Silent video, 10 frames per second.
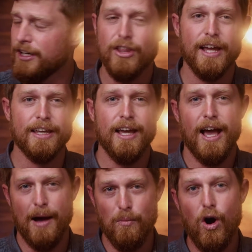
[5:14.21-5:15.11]
Yeah. Like
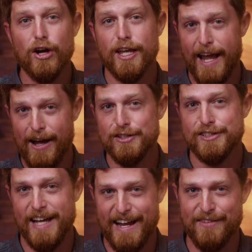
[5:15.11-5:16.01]
I'm walking
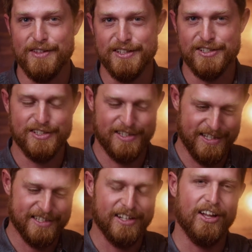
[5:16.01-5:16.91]
outside of this
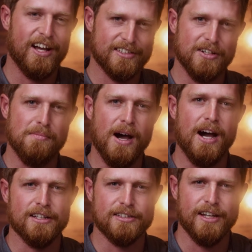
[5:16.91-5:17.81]
this Al-Aqsa Mosque,